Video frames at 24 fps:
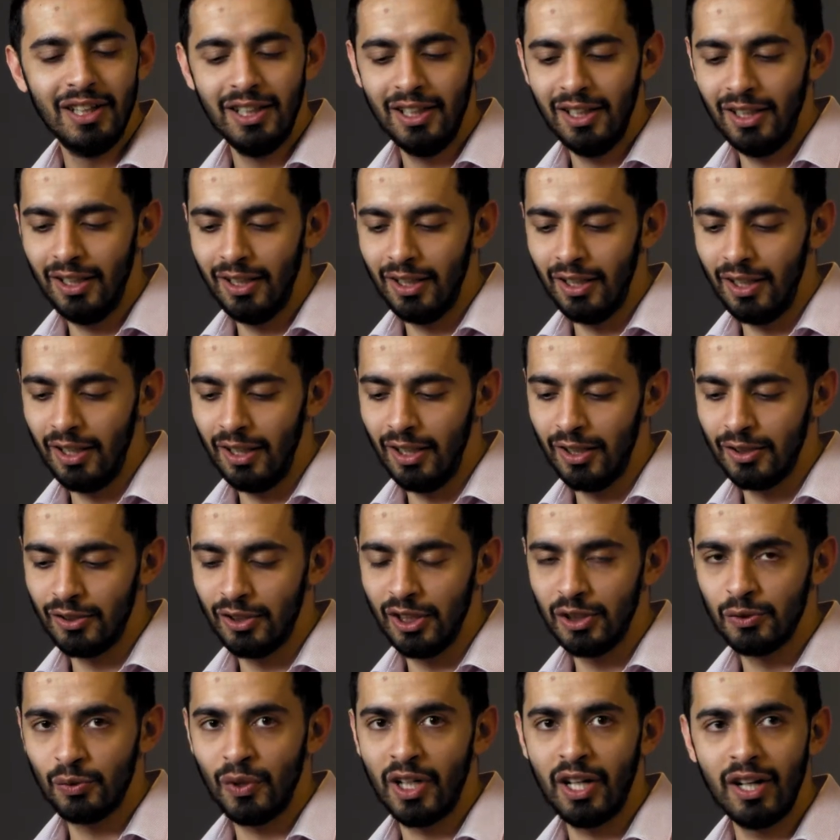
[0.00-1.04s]
So
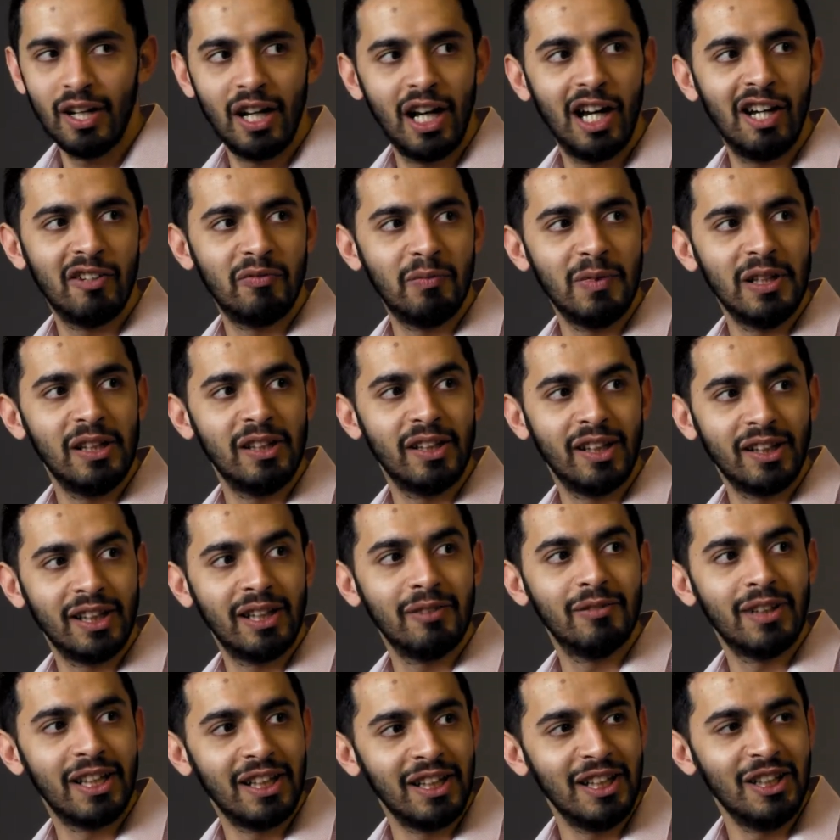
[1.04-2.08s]
there's 1.5 million that give
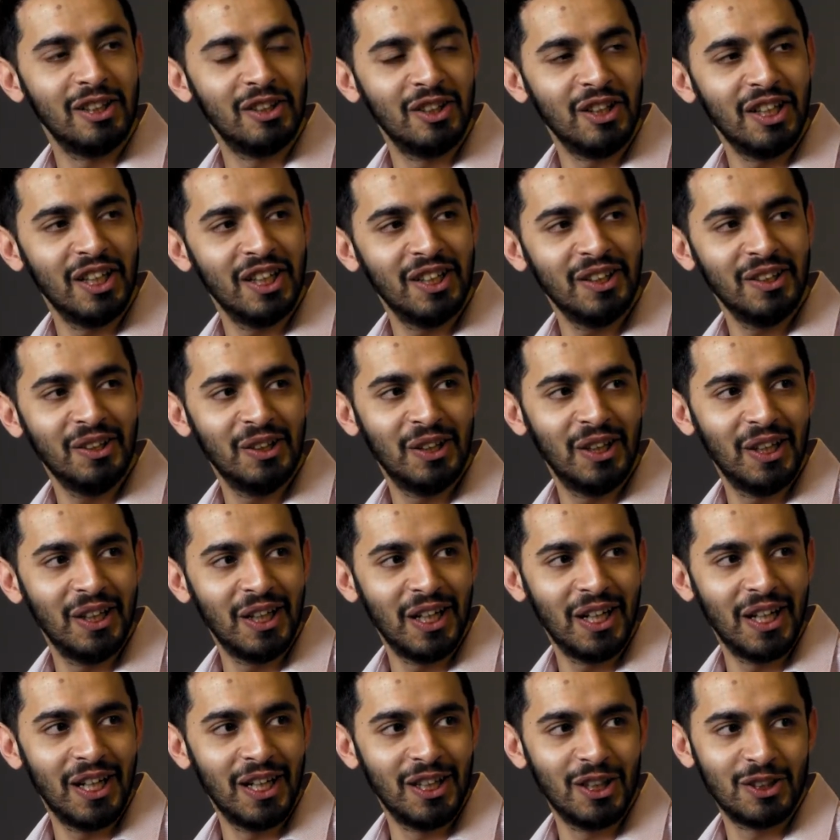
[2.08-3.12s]
that each year,
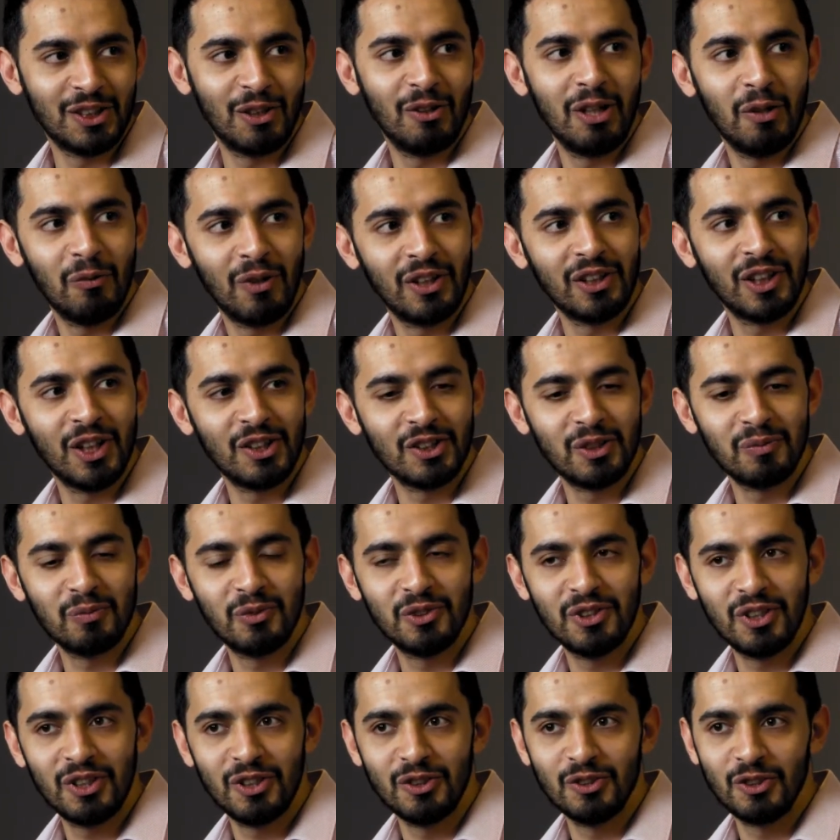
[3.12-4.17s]
and there's only 1,000
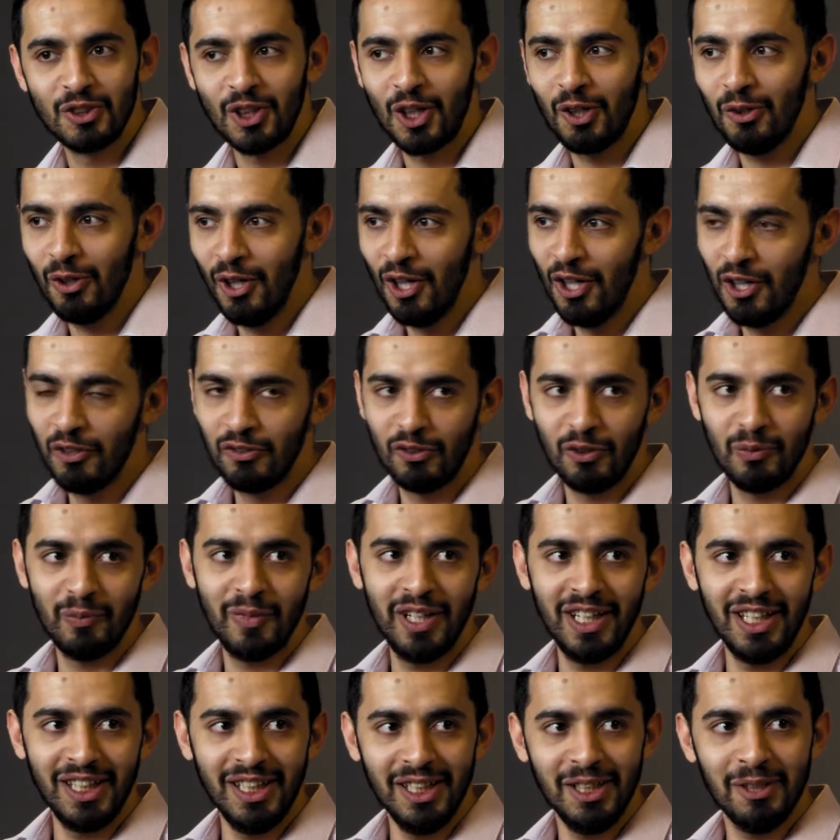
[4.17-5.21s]
positions. So for
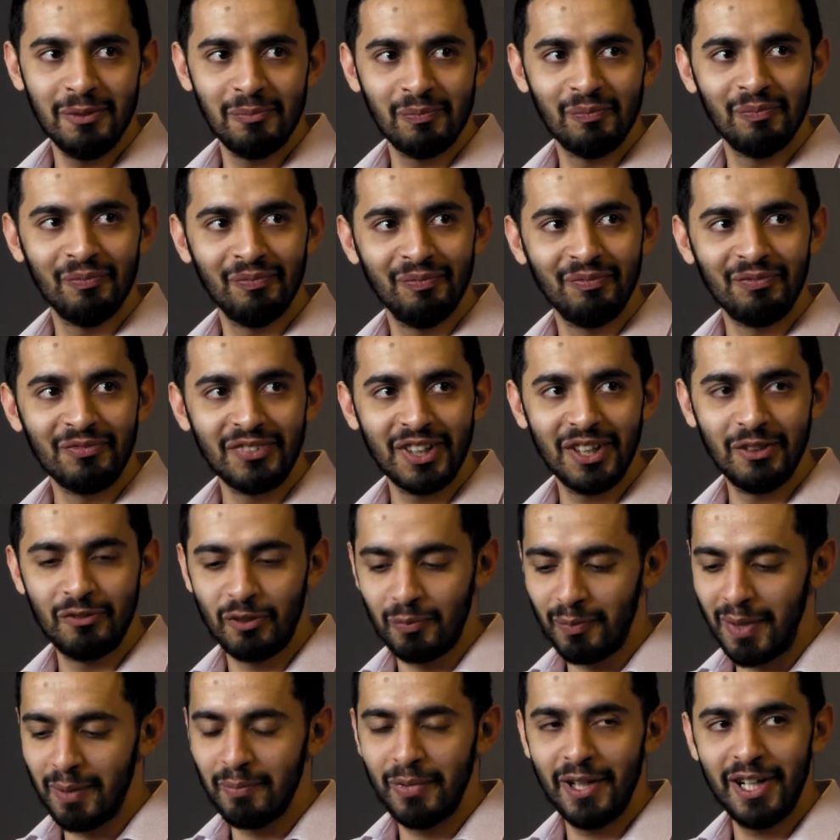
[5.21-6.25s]
me, from
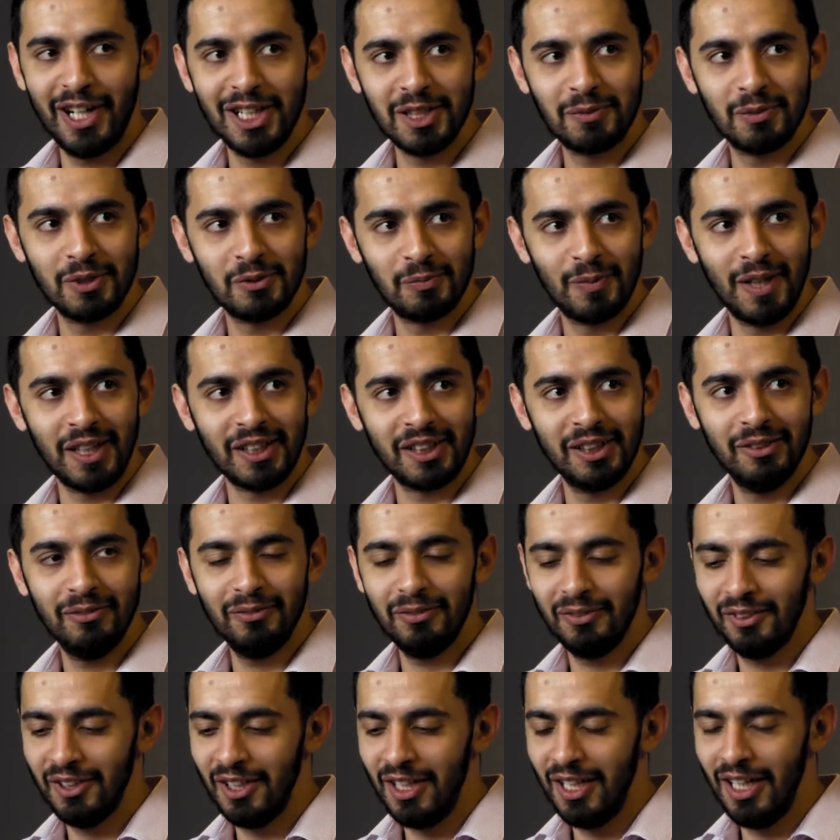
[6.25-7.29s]
my parents' perspective,
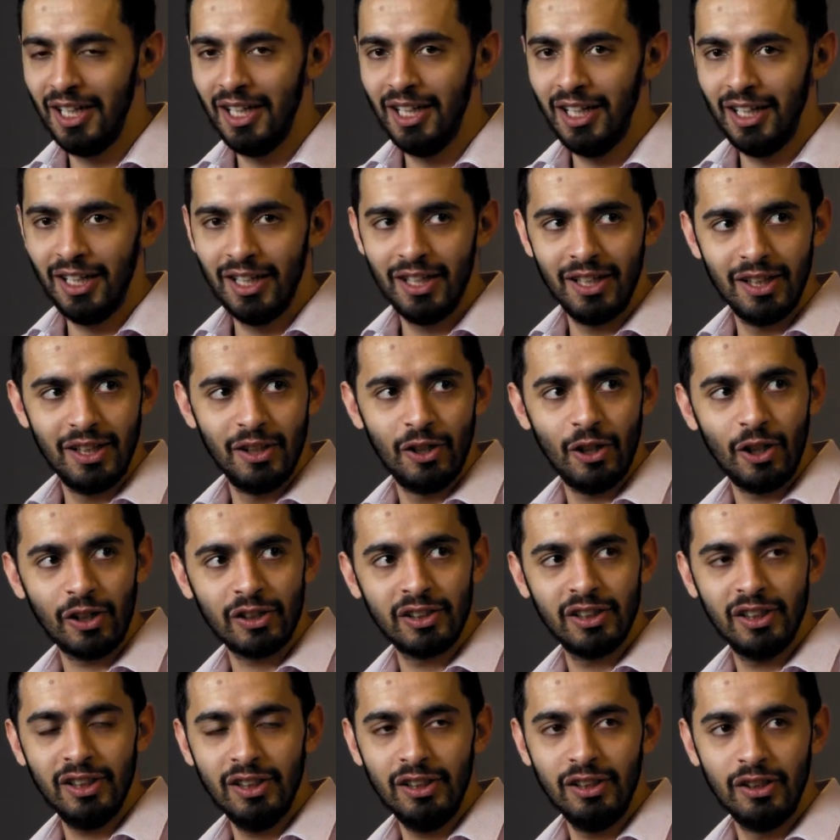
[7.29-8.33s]

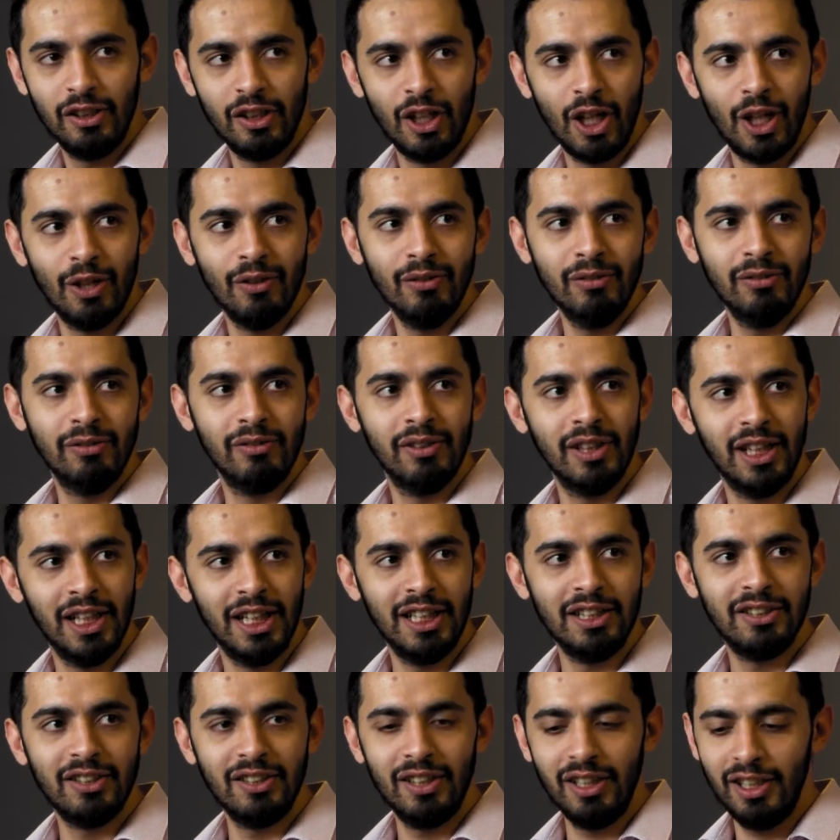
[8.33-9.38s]
doctor, no.
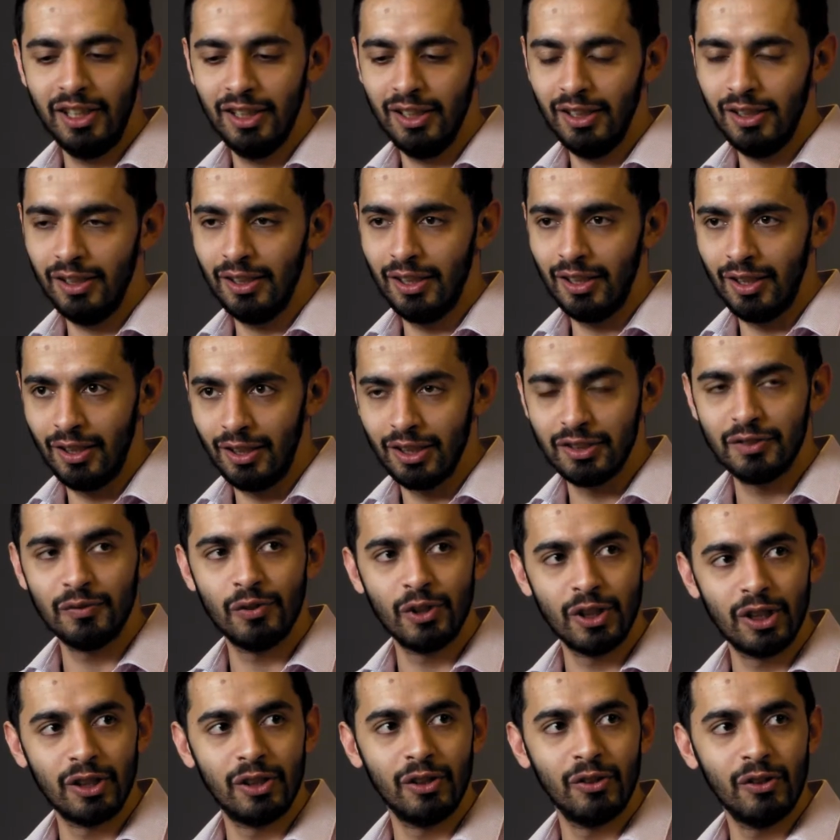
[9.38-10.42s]
Engineer, doesn't
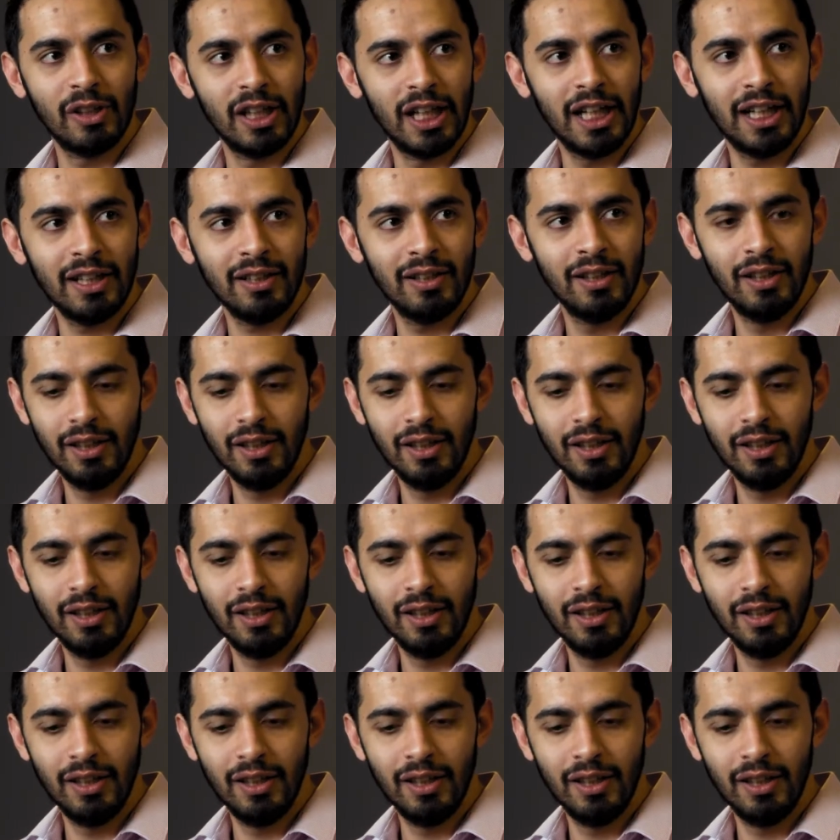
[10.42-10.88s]
want to do that.